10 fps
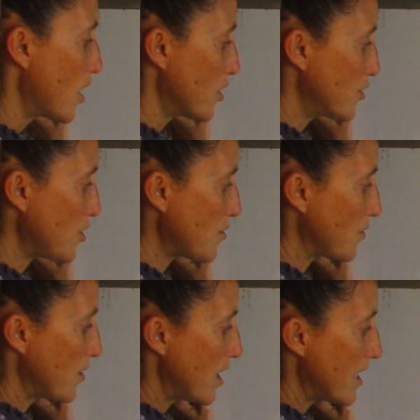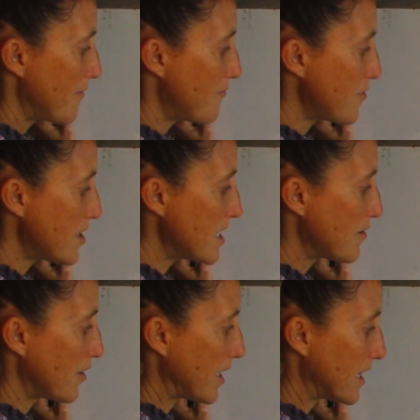So 40, we
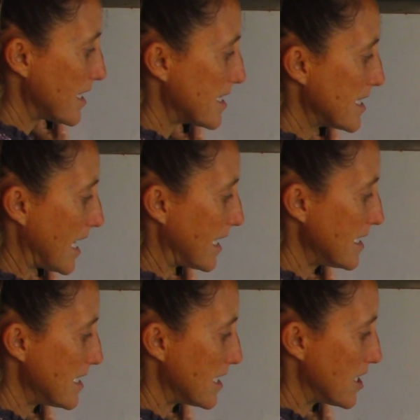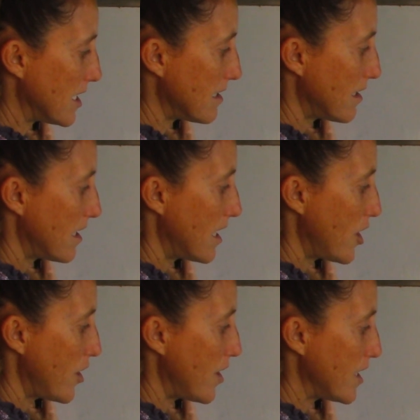look at the second digit.
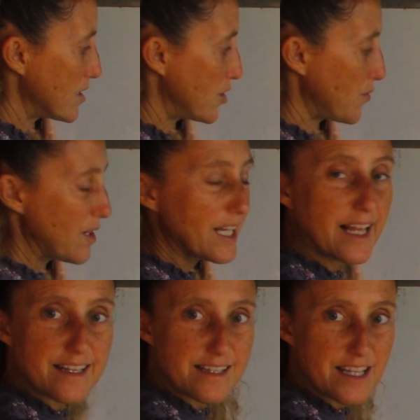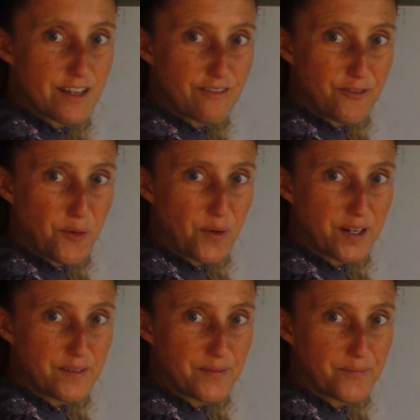Is 3 less than
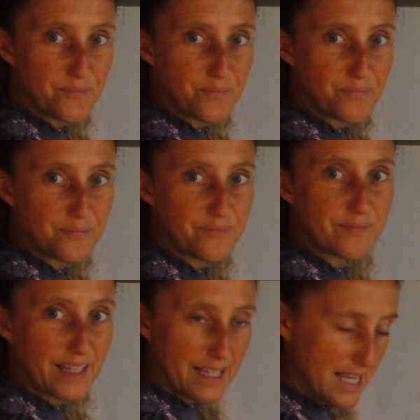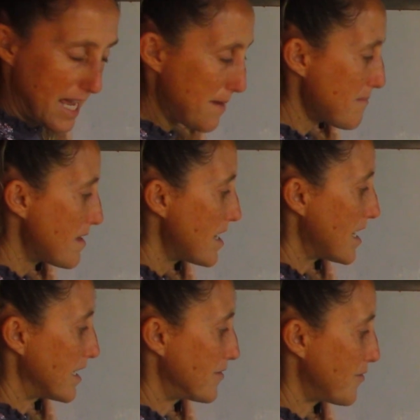4? Yep,
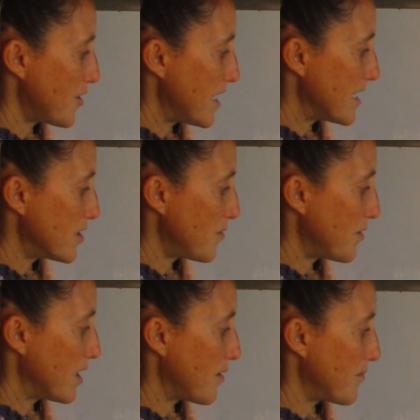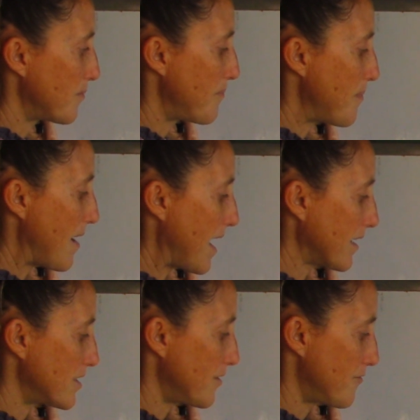it's 4 less, so we're going
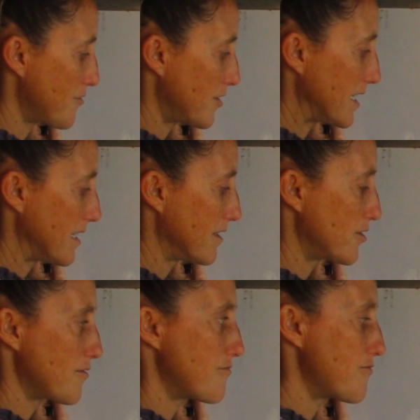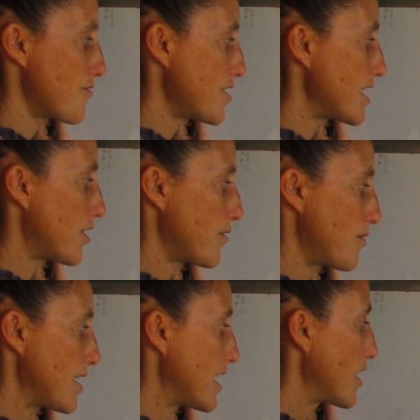back to 40. So
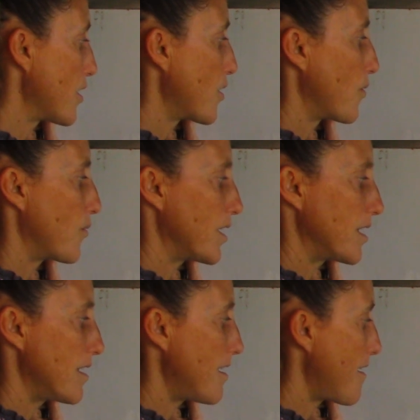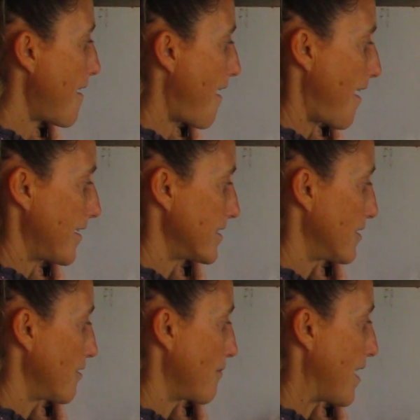43 would not
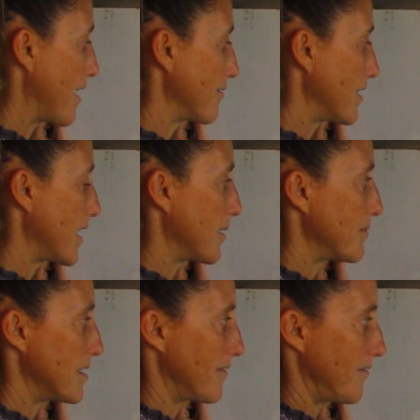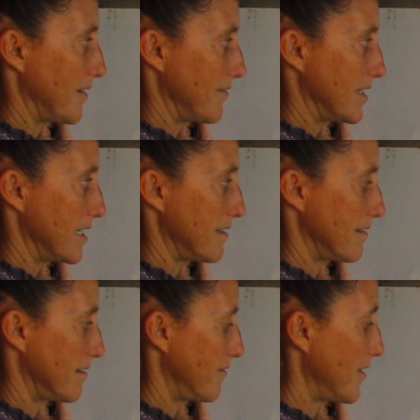round up to 50.
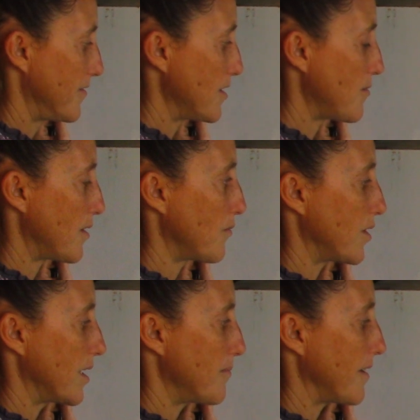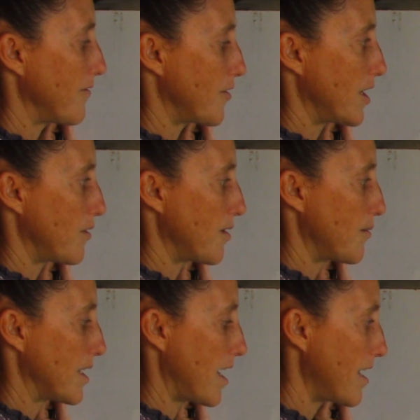51 would, but 43
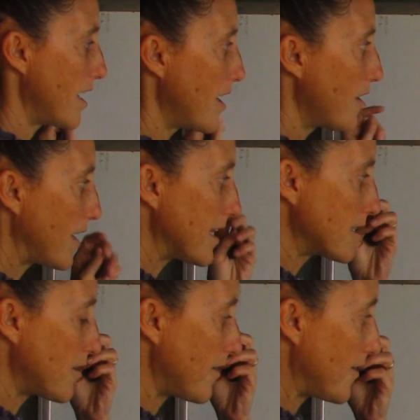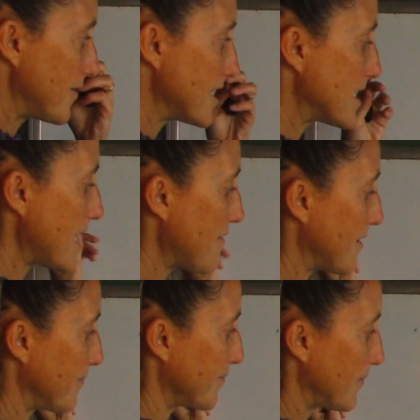would not. Okay, let's go to 57.
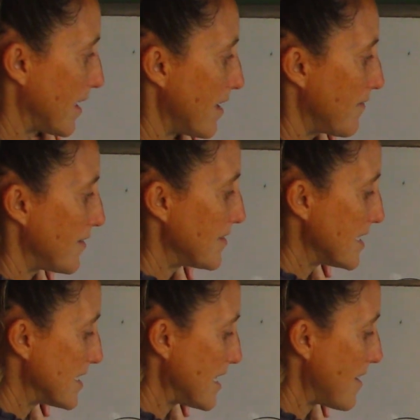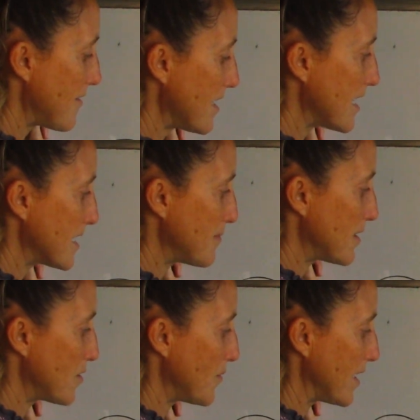57 is
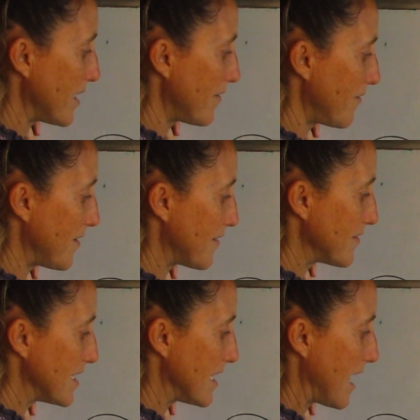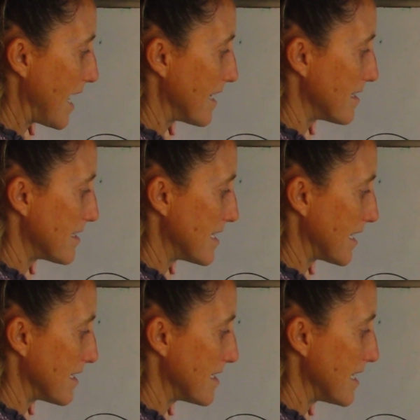between 50 and
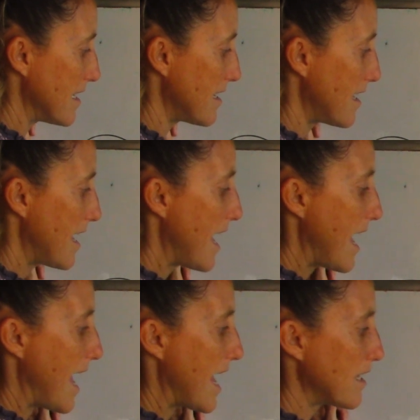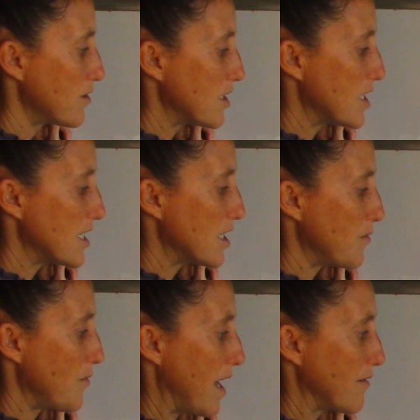60. And does
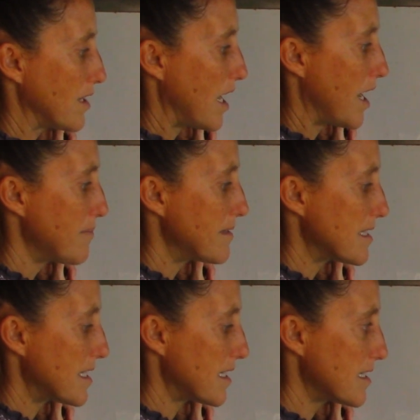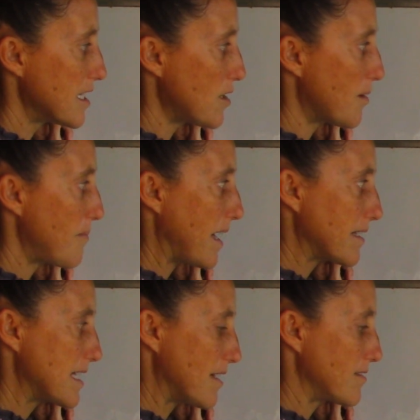it round up to 60 or back
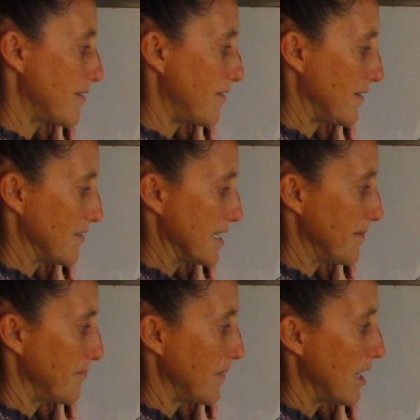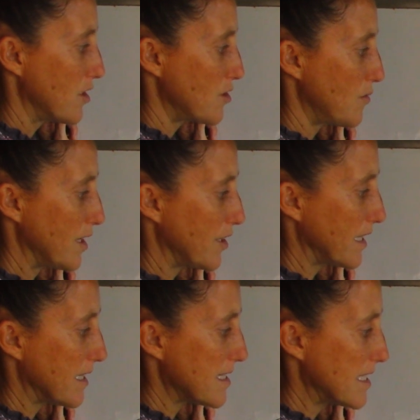down to 50? So we look
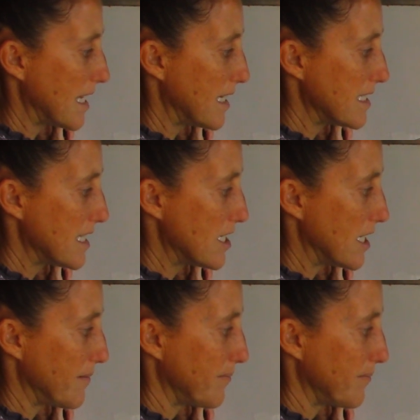at the second digit.